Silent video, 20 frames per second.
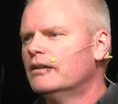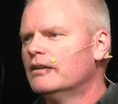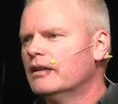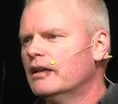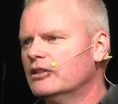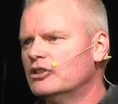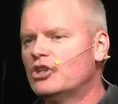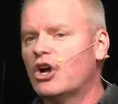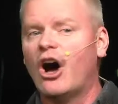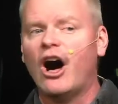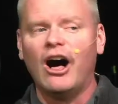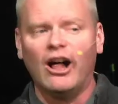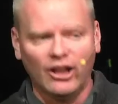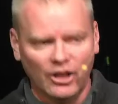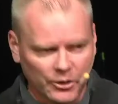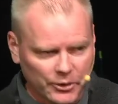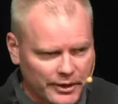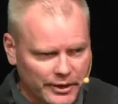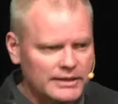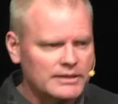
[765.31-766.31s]
uh,
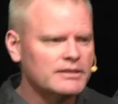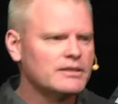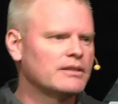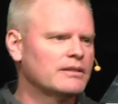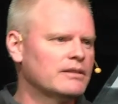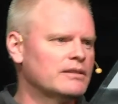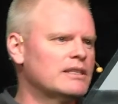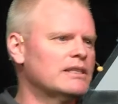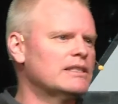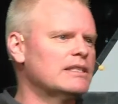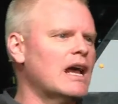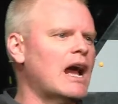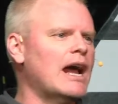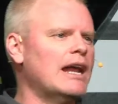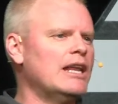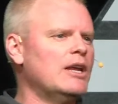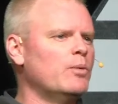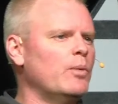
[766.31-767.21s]
tolerant society